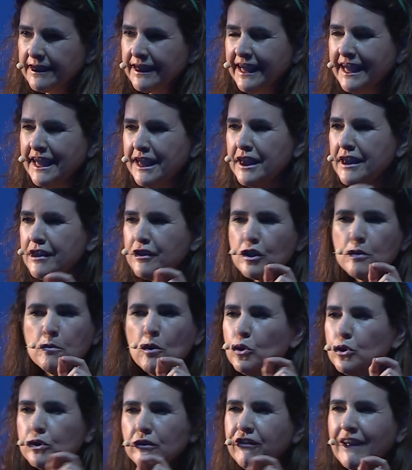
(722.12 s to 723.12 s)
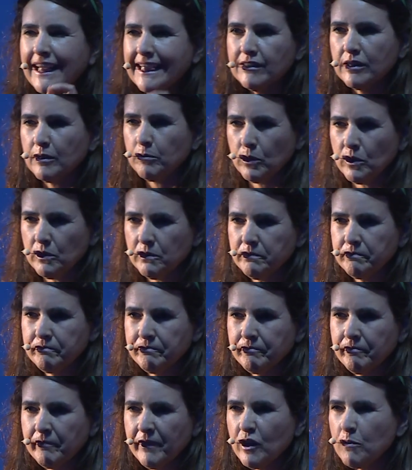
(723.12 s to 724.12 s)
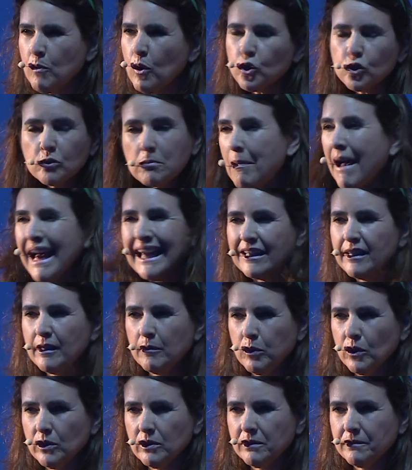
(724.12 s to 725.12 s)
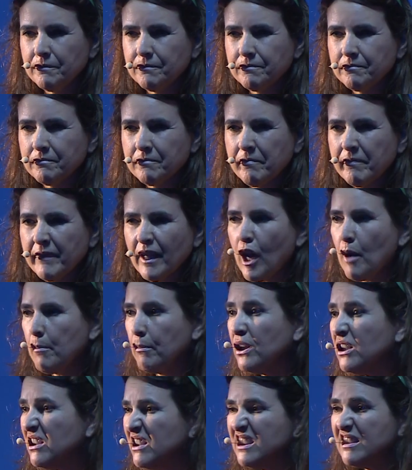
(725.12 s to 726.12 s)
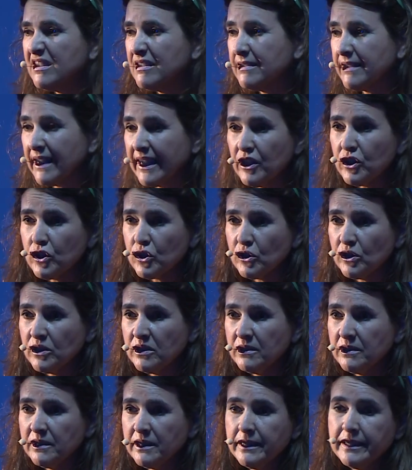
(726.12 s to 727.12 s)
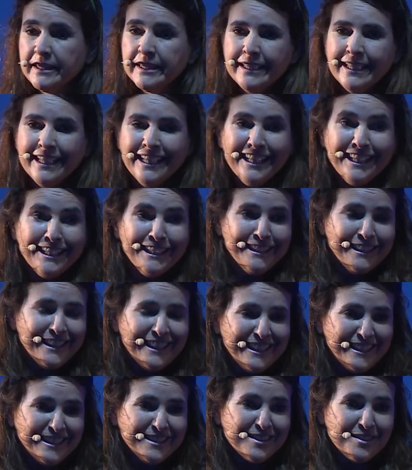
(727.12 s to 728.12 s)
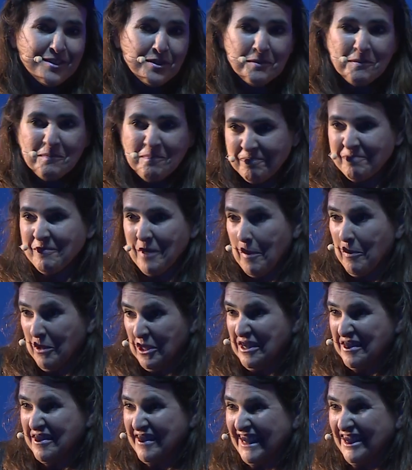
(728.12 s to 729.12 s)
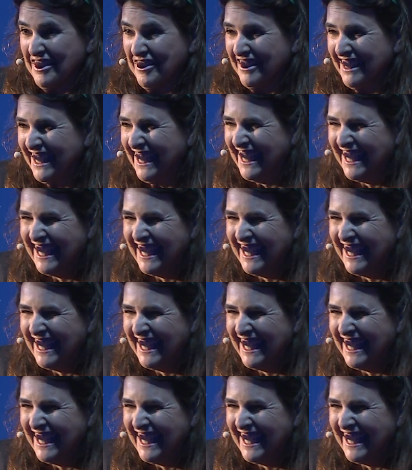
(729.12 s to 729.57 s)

it is the most flexible, the most malleable. A police station is a police station.